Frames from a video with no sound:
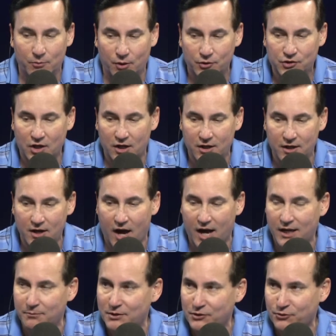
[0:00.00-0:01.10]
most
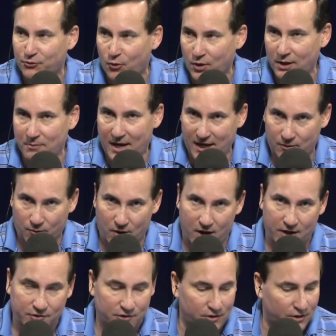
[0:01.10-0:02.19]
anonymous 40-man
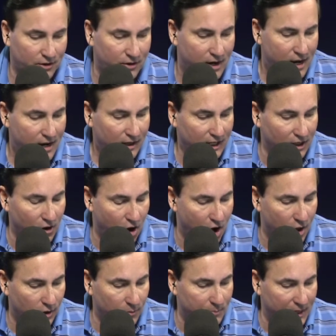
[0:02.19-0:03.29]
roster in
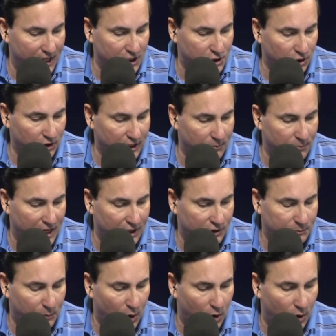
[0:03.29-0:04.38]
all of Major League
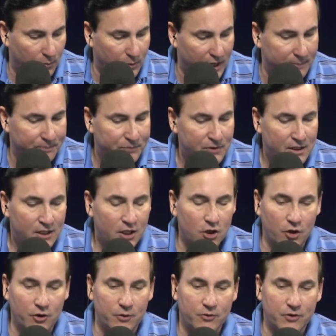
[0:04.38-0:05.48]
Baseball. But, you
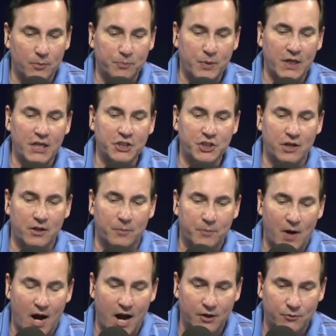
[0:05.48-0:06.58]
know, the pitch on the
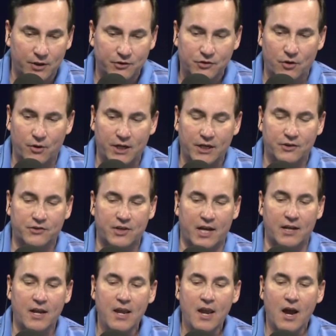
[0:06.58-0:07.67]
Padres, Tony, is
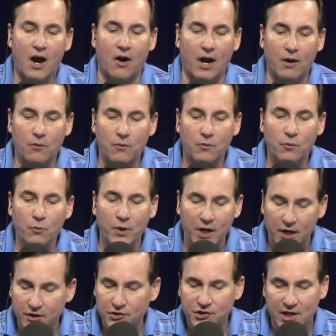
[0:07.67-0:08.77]
that, all right, we
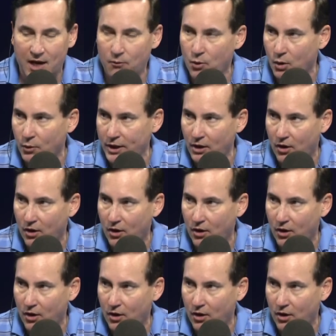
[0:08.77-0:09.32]
understand where we